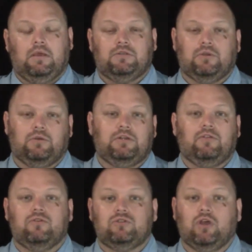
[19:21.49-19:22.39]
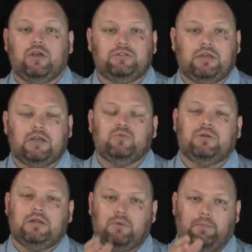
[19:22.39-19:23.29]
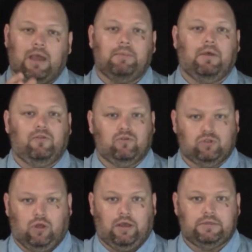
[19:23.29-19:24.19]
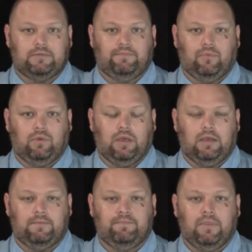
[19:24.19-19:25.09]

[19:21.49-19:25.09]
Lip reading: So until those laws change, we need to abide by those laws. Okay?